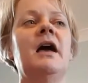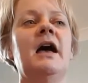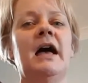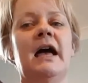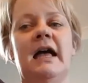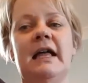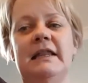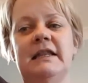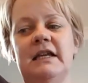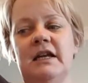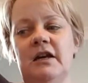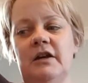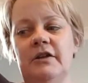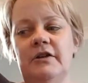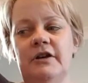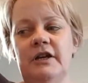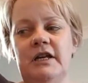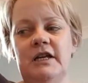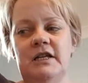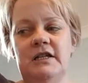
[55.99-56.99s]
And the
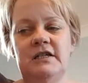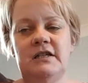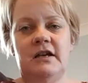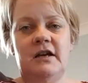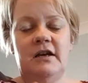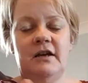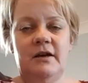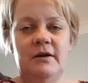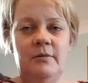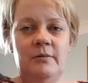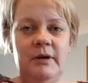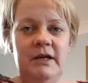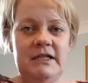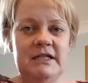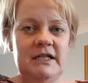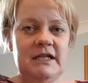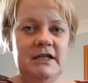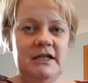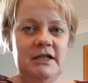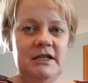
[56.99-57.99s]
other is a
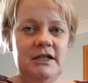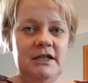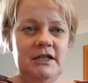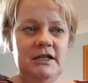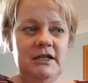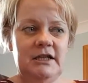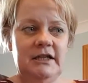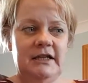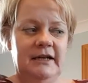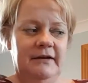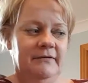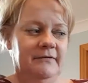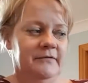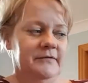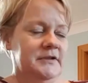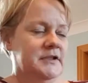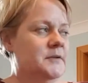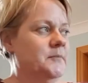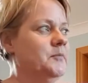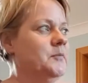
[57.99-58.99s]
wedding
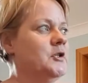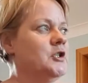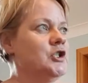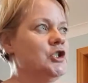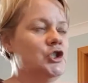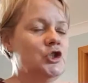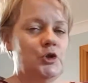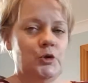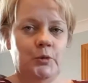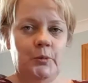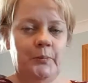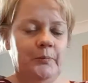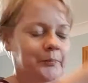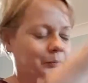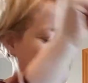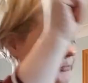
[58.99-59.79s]
gift. So,